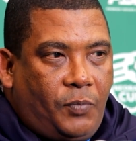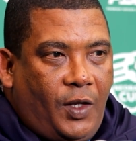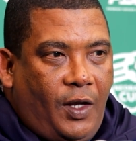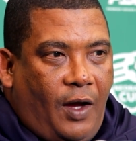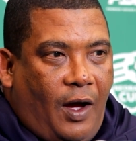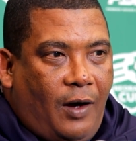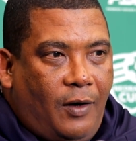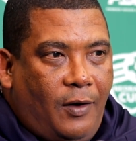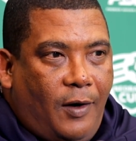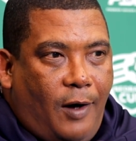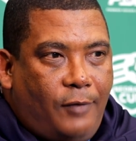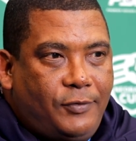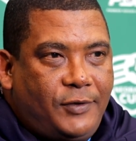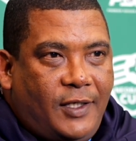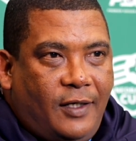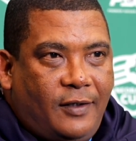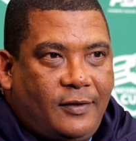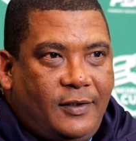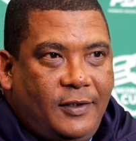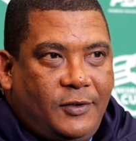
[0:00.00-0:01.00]
Our
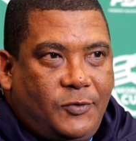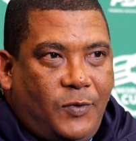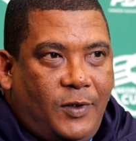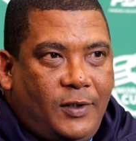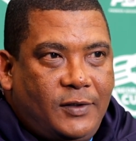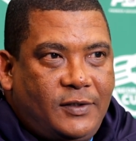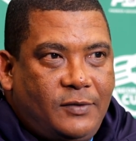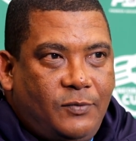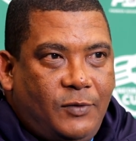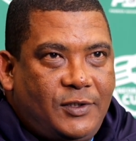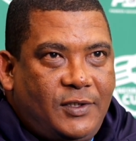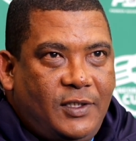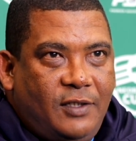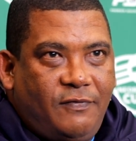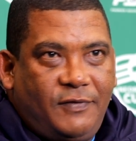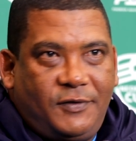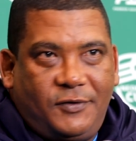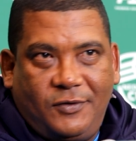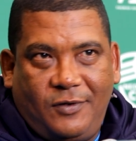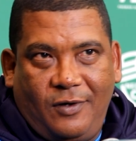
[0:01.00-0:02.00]
tactic was
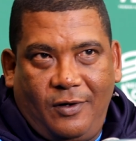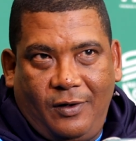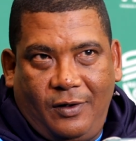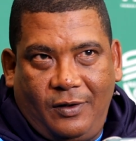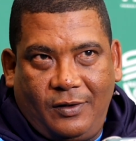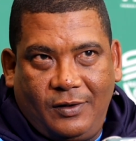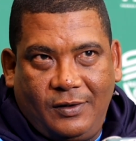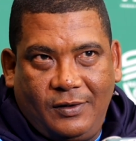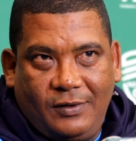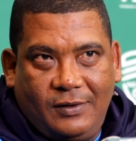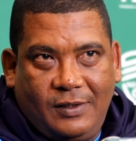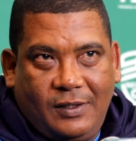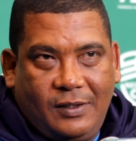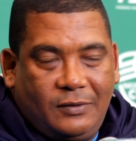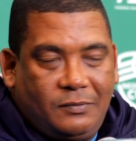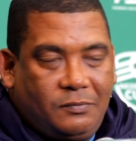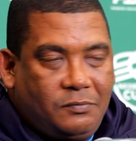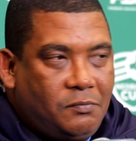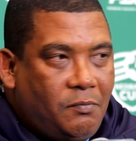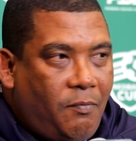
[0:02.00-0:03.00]
never to go long.
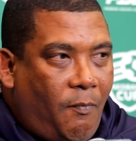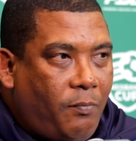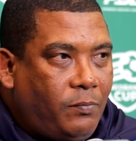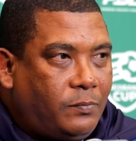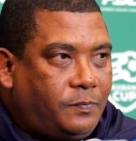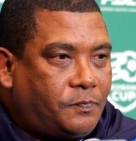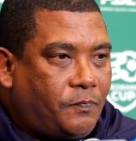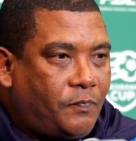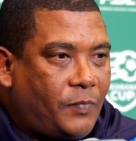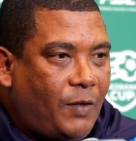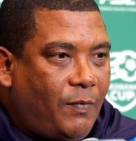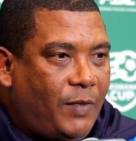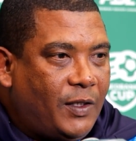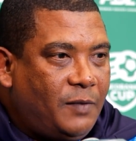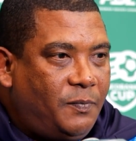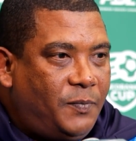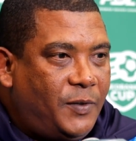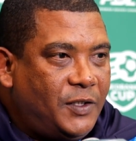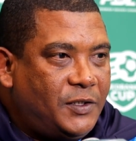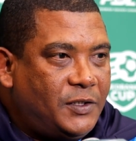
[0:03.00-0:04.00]
But
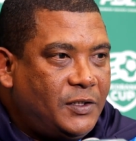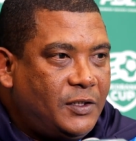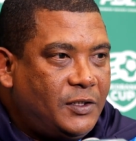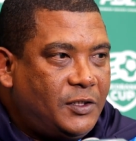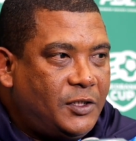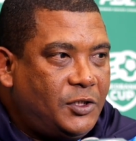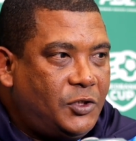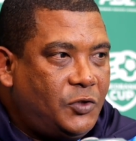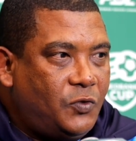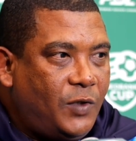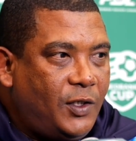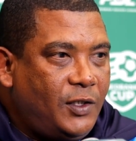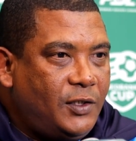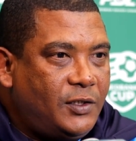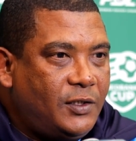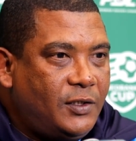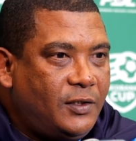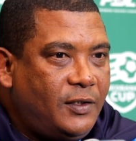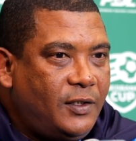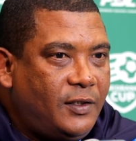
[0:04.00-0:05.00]
the present
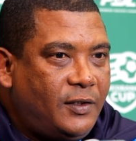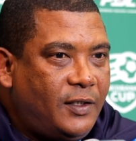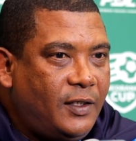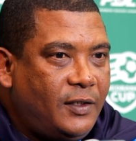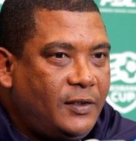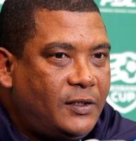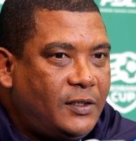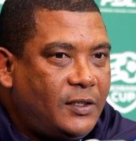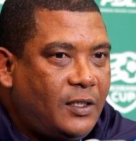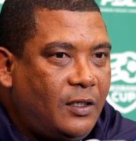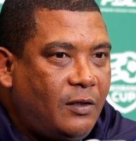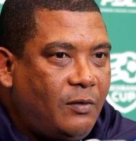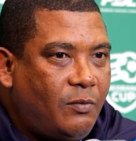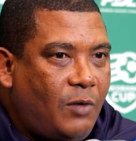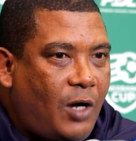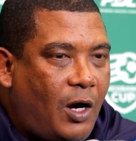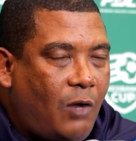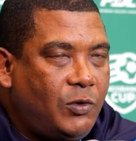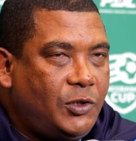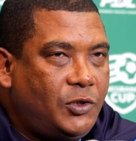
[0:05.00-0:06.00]
situation dictates how
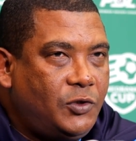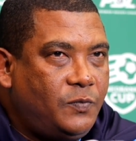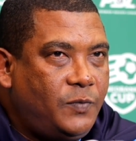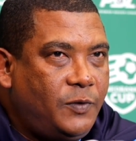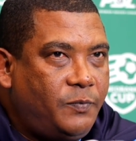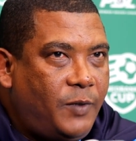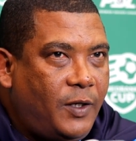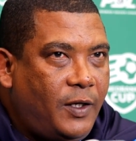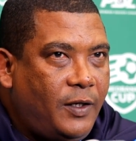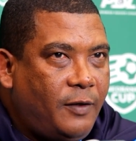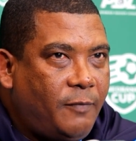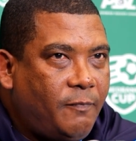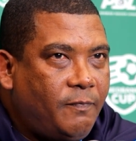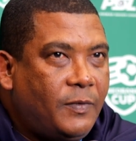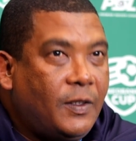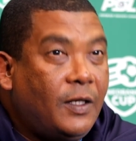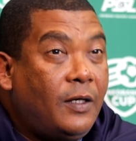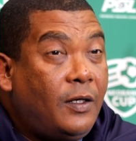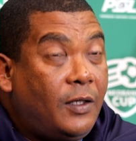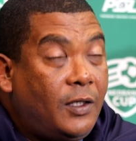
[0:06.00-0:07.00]
we should be playing.
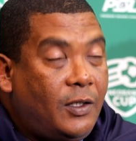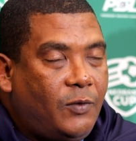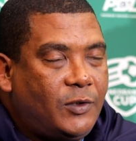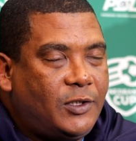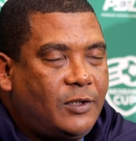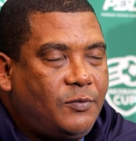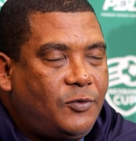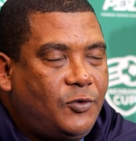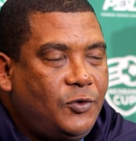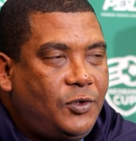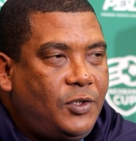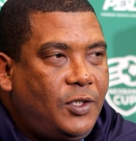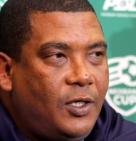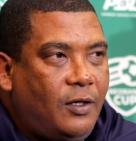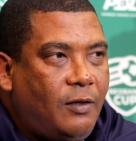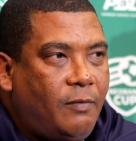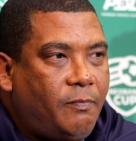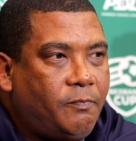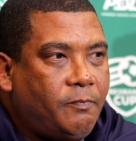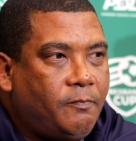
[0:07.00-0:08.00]
There were some good
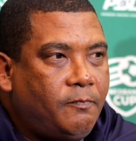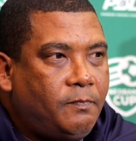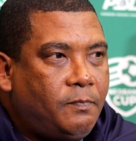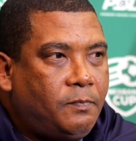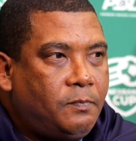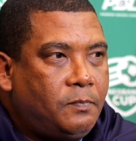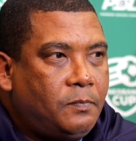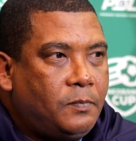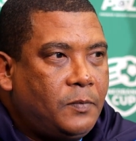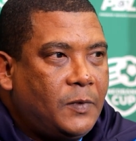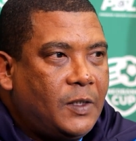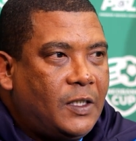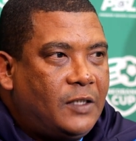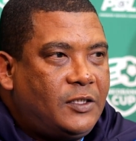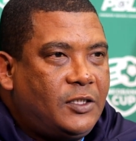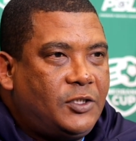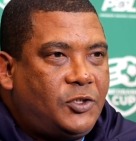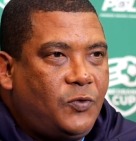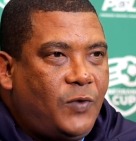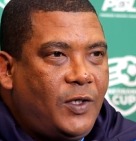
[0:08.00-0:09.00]

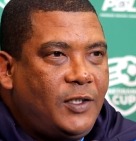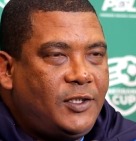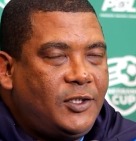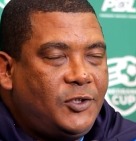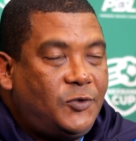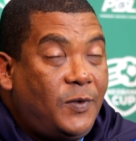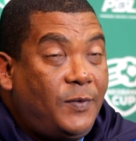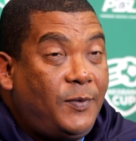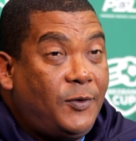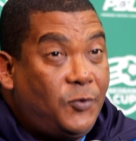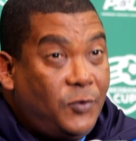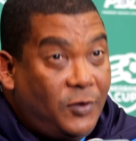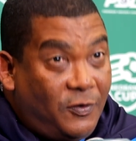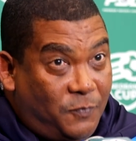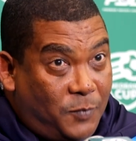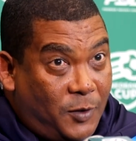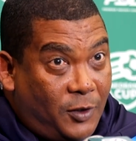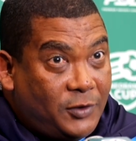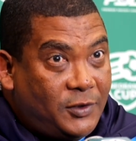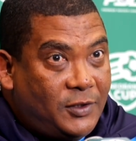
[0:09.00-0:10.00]
situations where we could
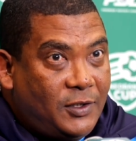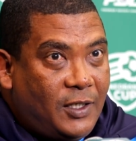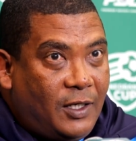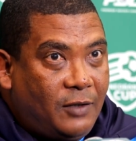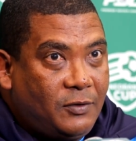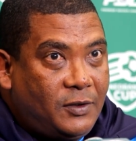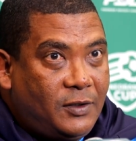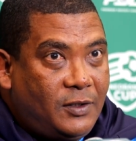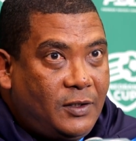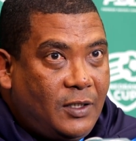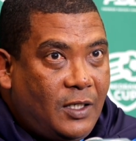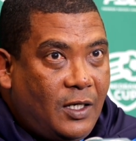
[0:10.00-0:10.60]
have passed it out.